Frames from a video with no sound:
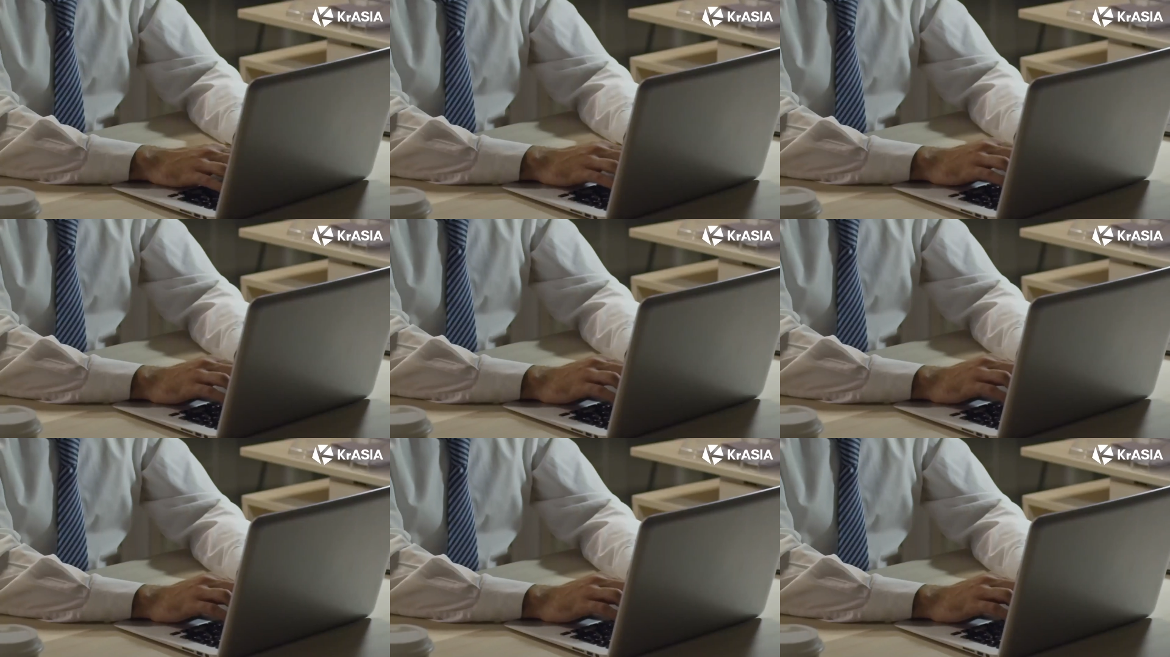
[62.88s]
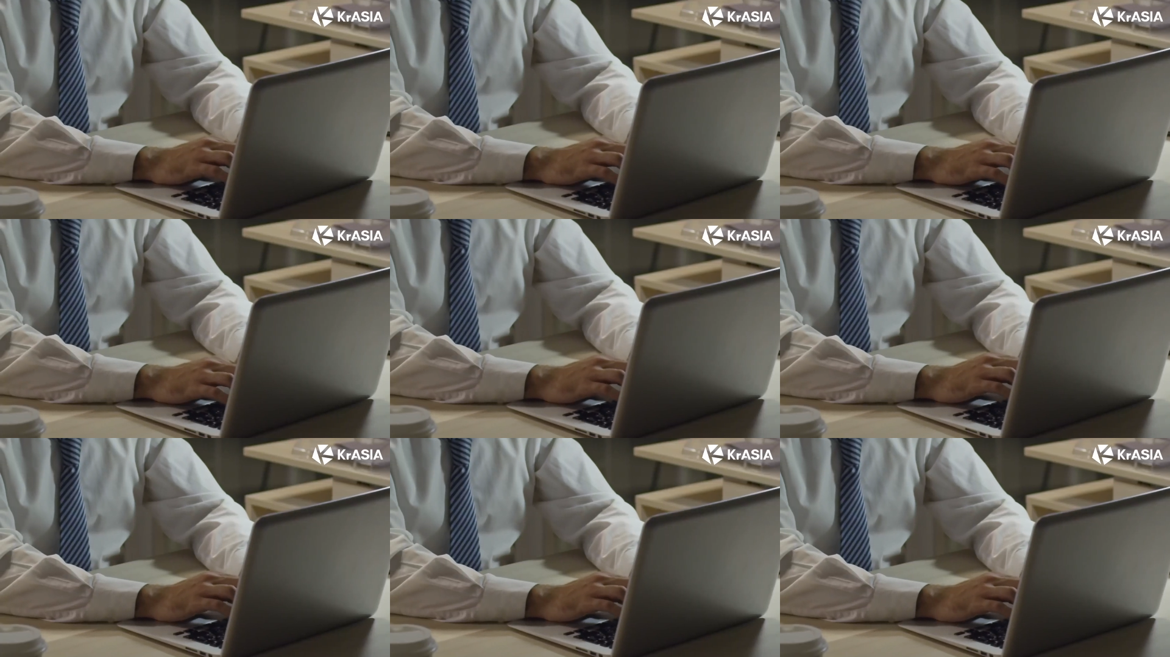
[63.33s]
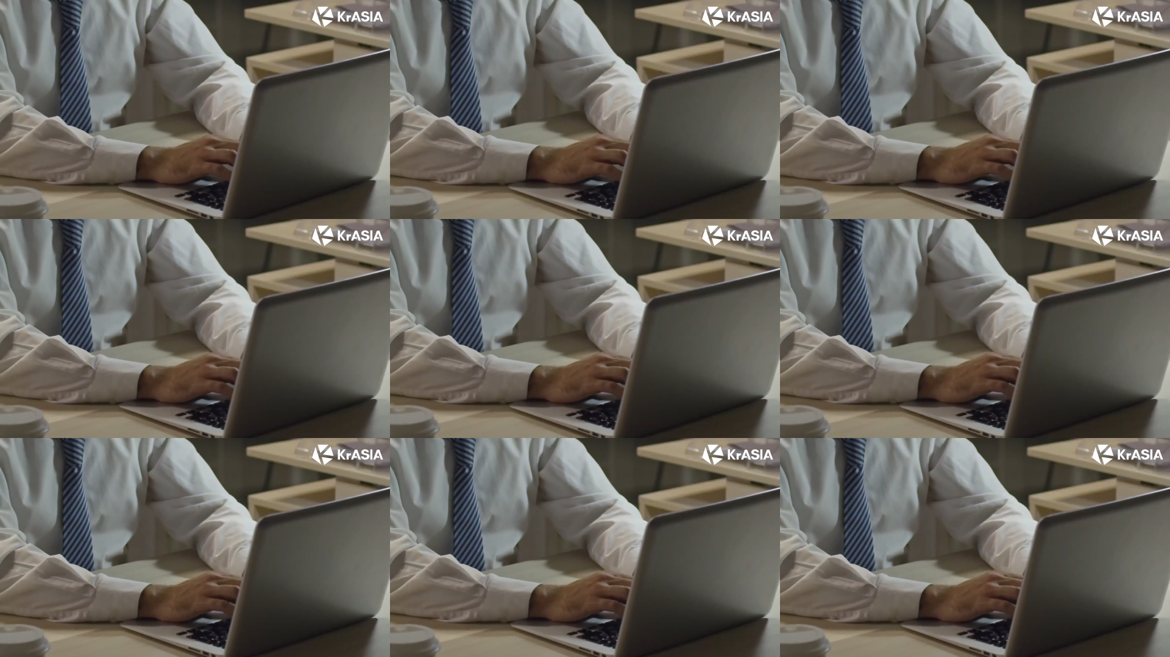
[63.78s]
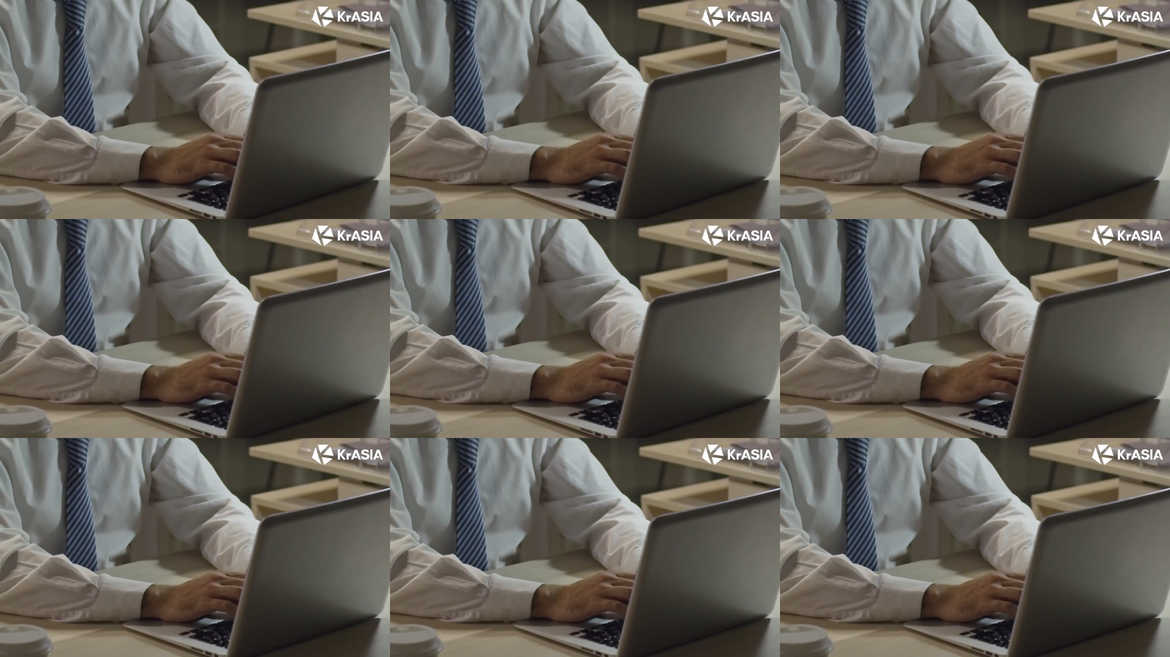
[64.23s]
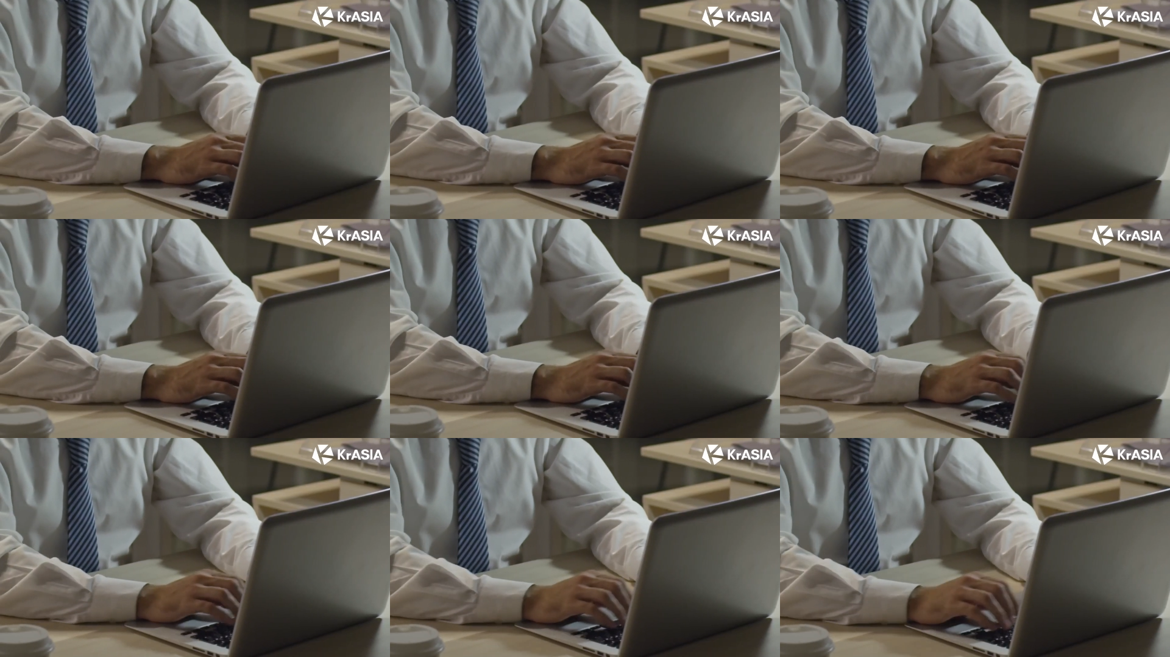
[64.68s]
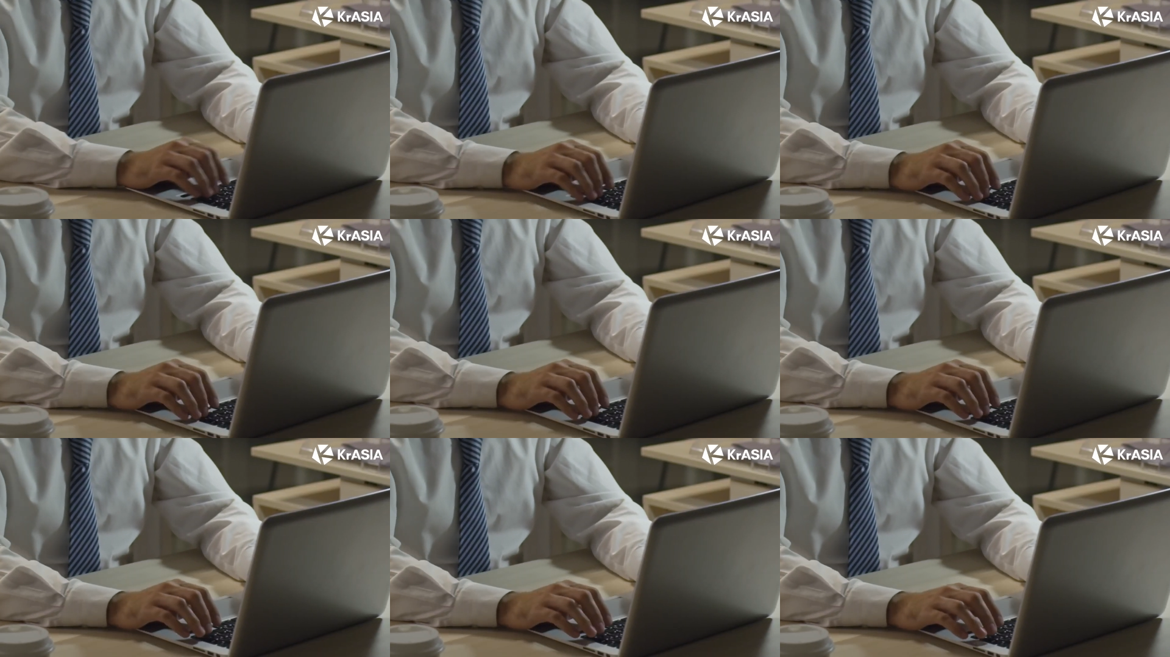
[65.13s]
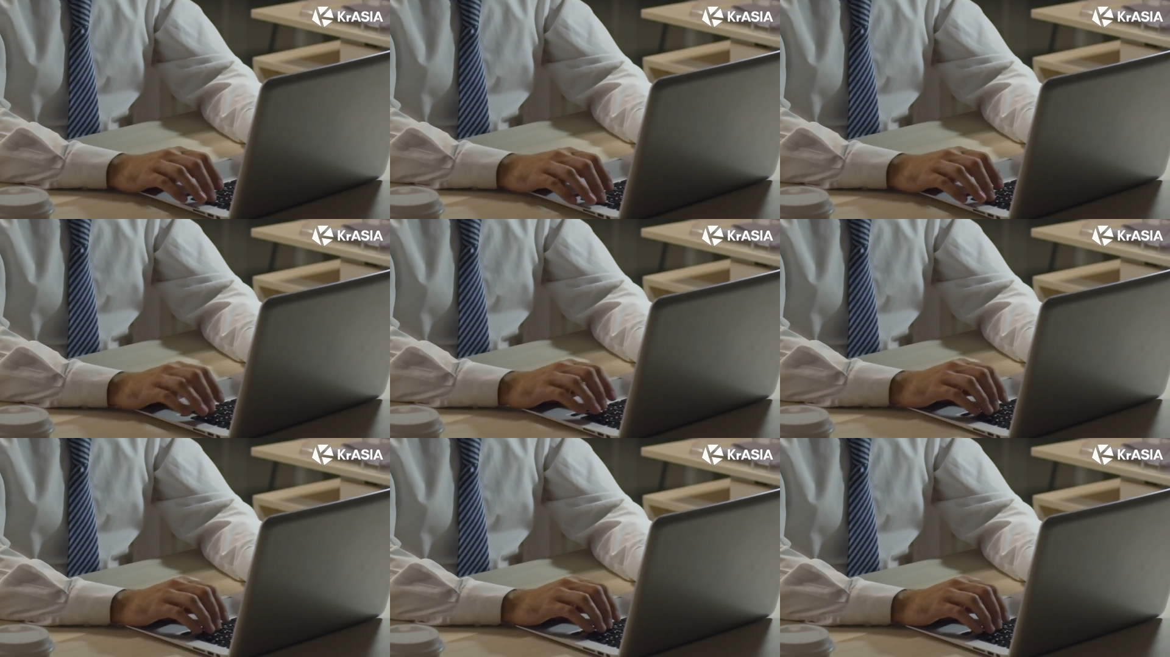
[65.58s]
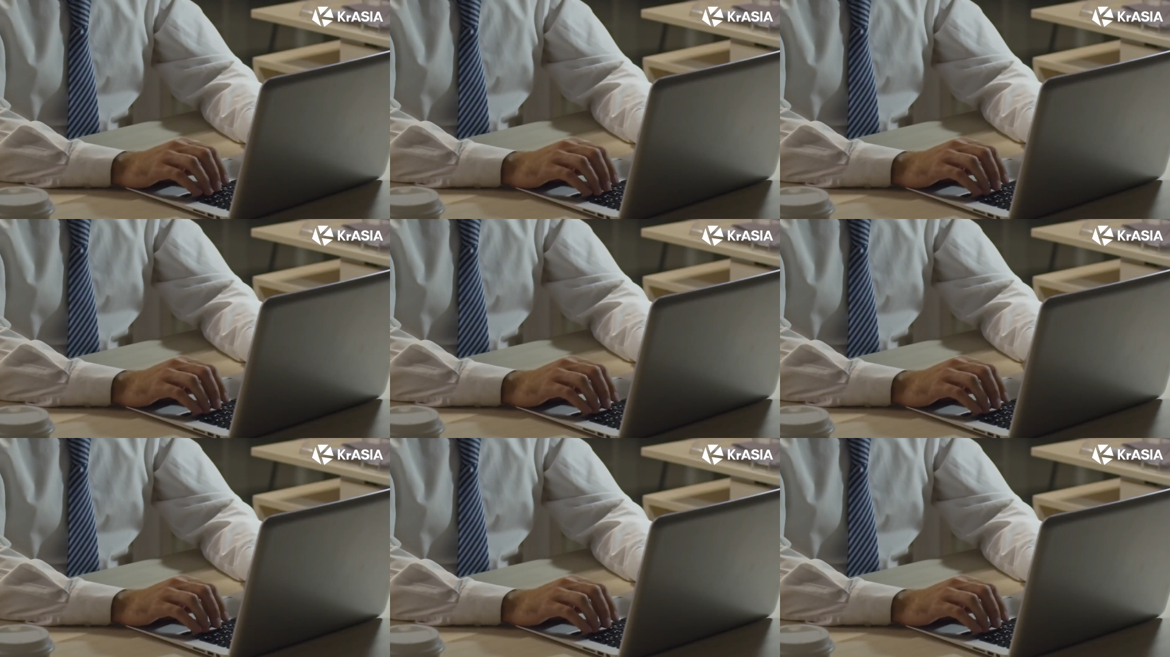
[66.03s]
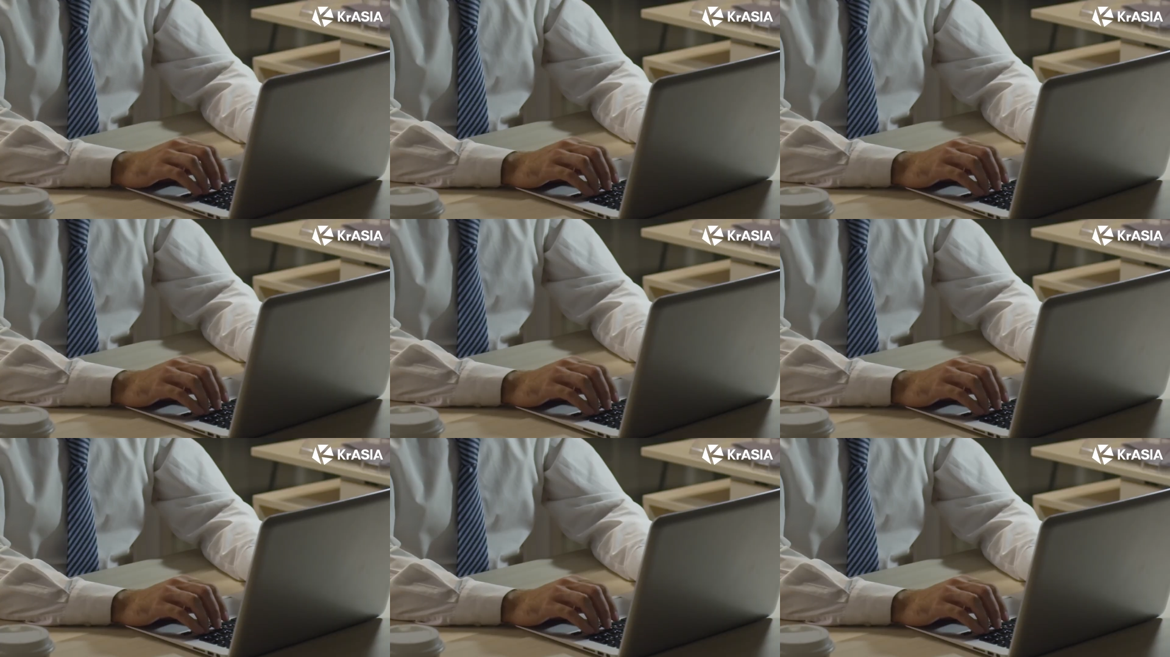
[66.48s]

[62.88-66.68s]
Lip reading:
No face is visible, so there are no lips to read.